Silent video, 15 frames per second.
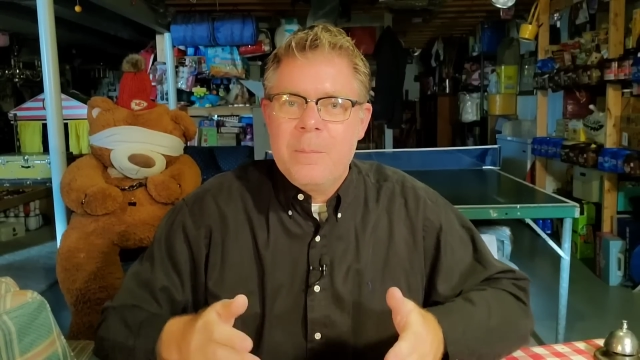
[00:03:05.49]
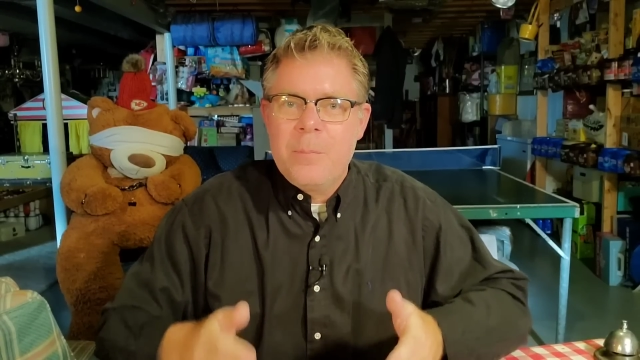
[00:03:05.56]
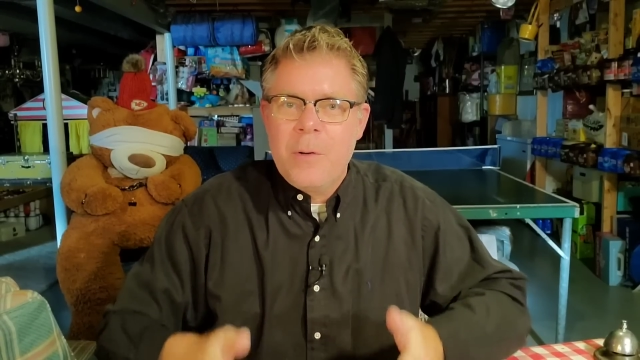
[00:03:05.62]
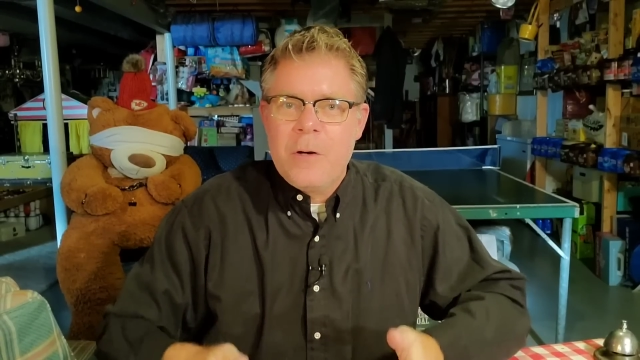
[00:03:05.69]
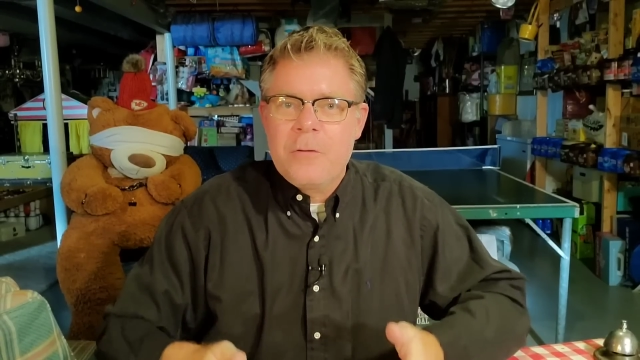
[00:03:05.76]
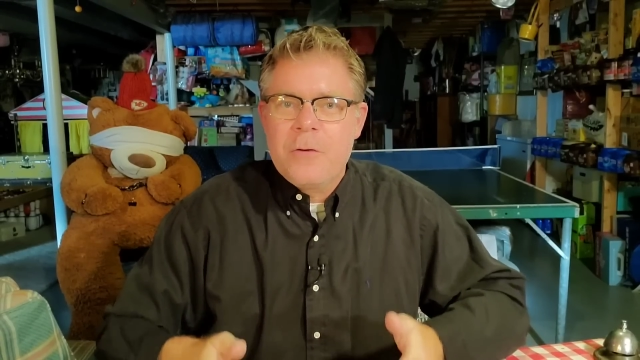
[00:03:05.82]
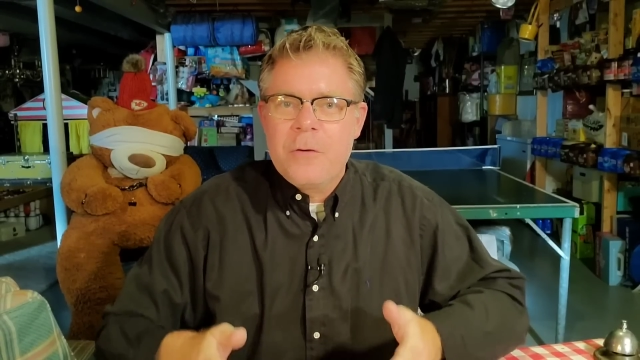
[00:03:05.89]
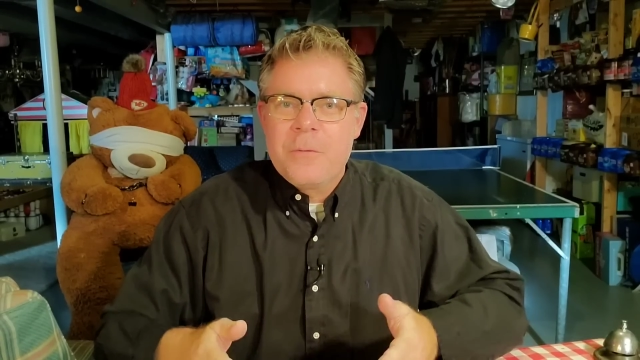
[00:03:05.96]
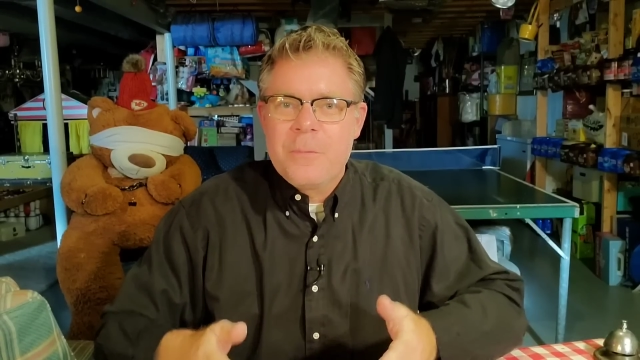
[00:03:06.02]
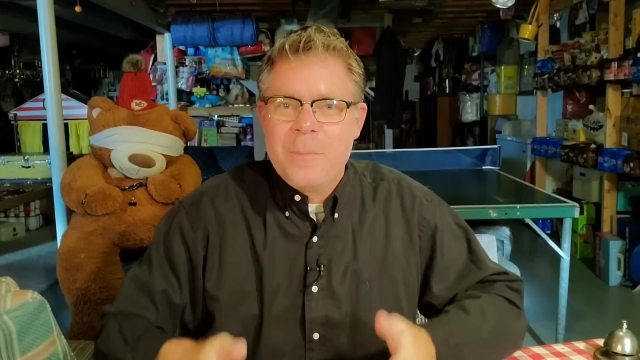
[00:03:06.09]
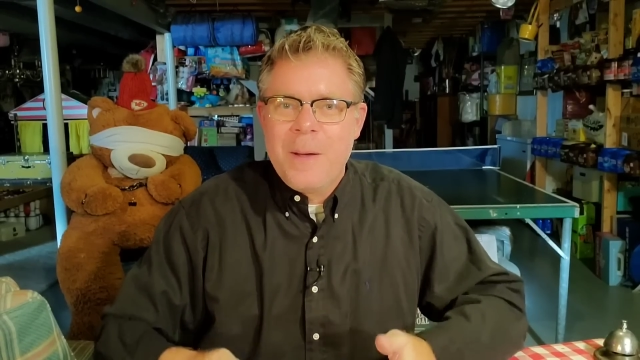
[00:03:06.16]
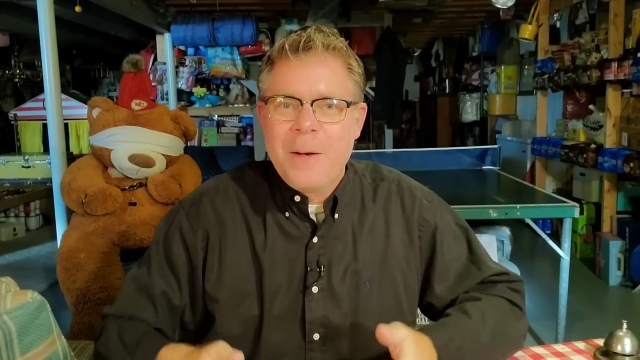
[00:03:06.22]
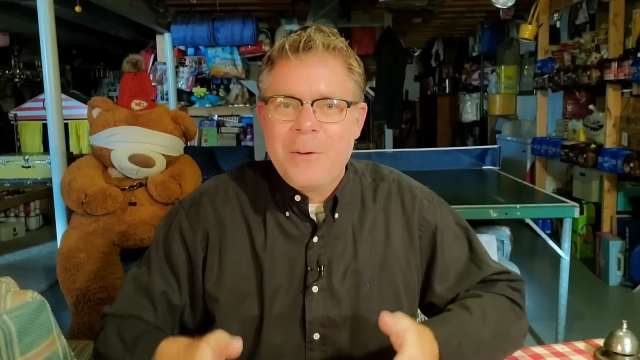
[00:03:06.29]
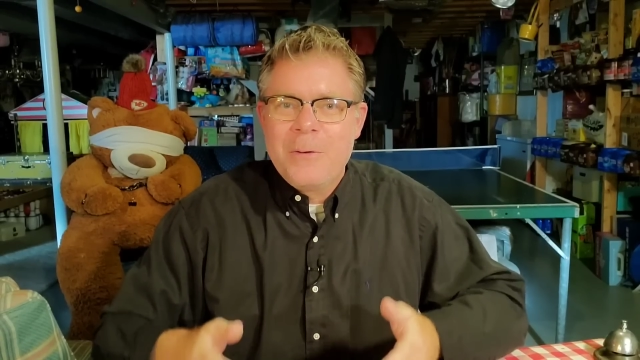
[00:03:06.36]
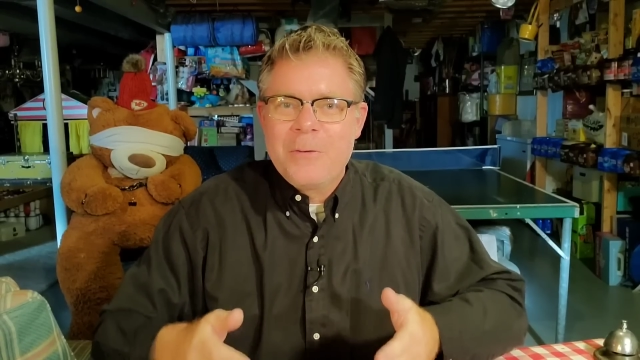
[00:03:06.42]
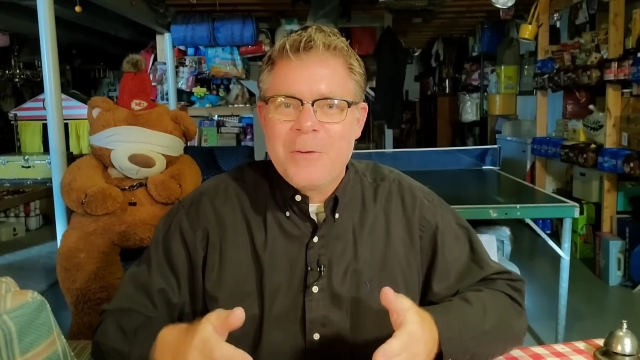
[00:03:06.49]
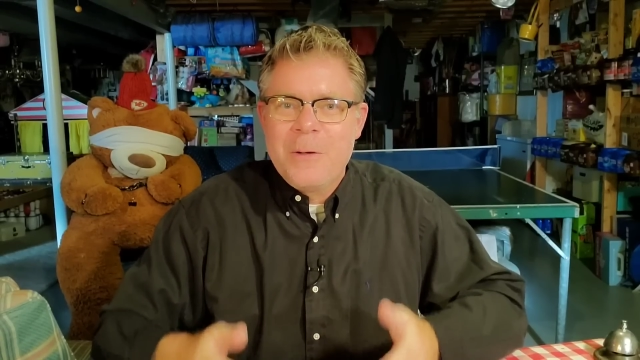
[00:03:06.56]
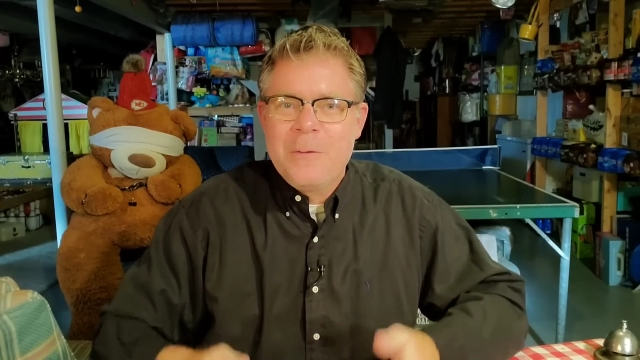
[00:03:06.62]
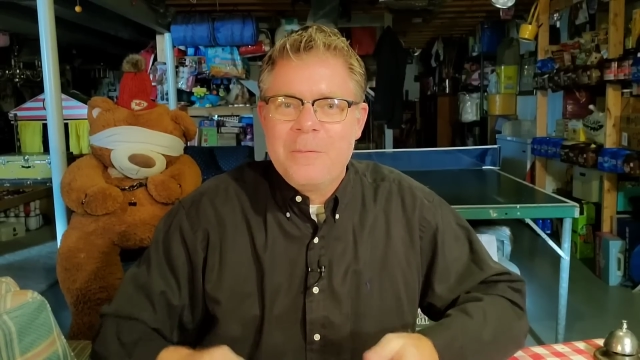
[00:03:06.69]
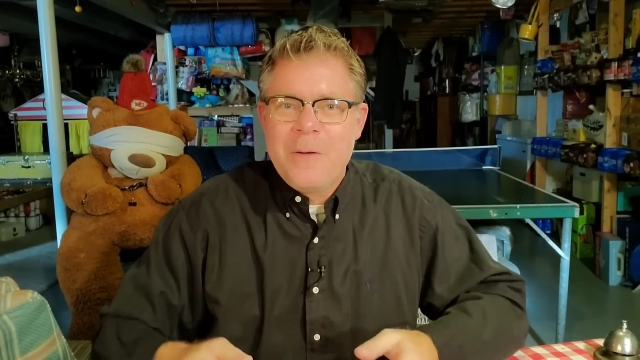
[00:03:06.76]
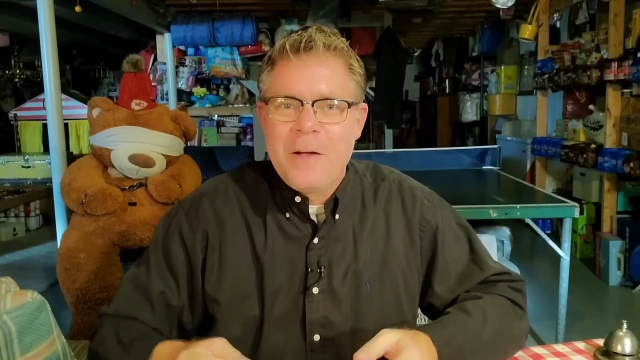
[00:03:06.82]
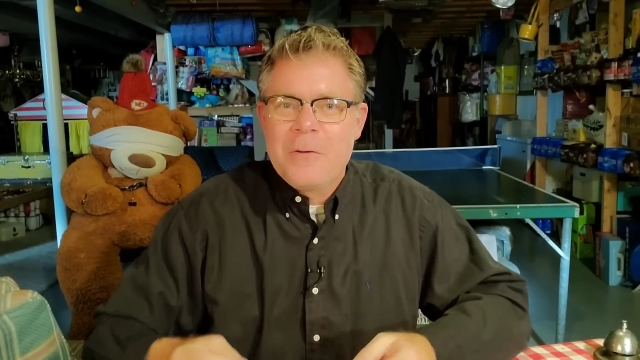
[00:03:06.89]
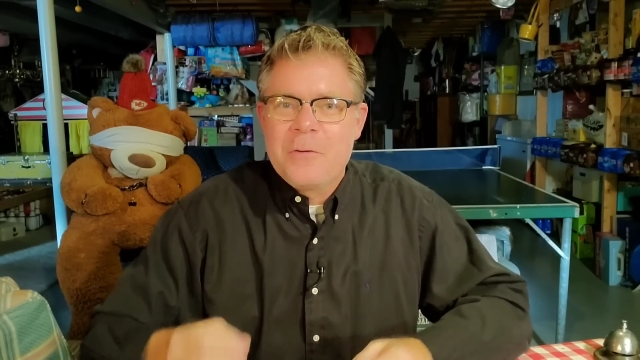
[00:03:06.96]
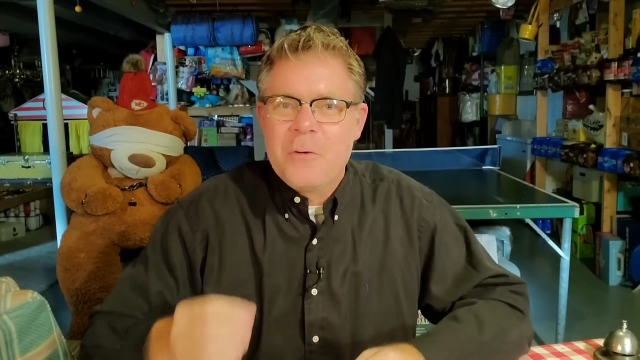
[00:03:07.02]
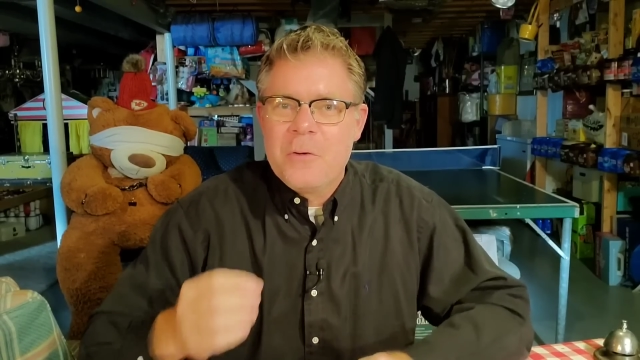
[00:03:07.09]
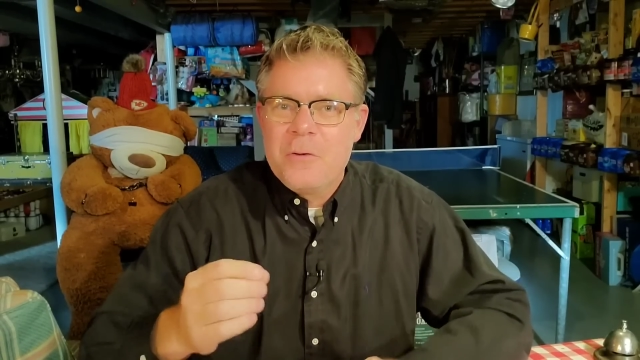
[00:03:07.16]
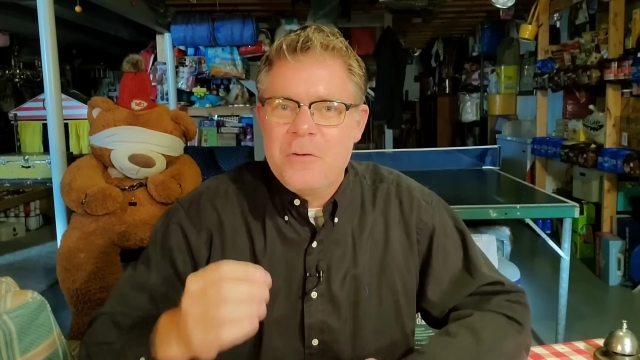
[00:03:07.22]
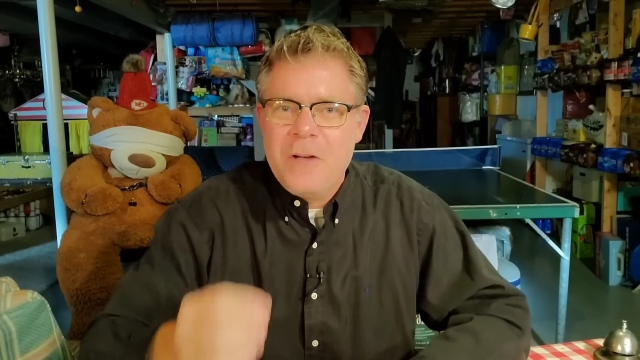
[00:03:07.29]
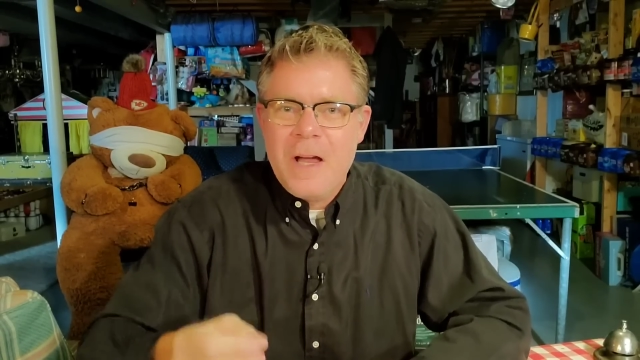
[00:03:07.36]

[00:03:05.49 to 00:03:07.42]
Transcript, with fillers: precious metals investors.